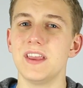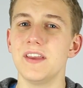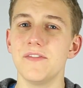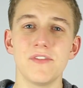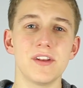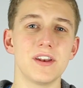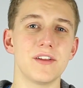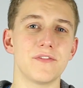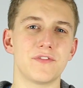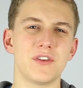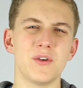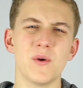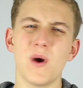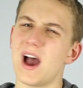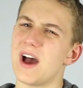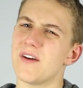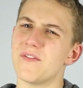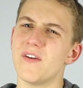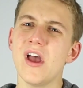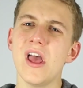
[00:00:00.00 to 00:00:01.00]
Even if you
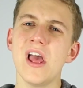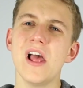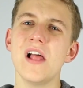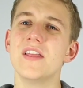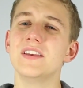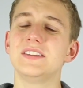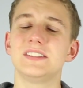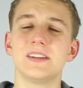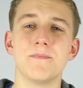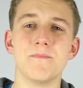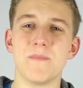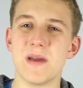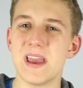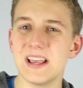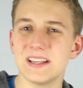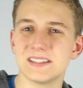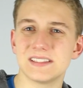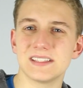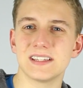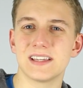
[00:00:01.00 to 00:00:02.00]
have this
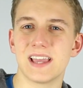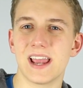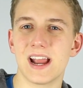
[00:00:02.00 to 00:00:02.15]
amazing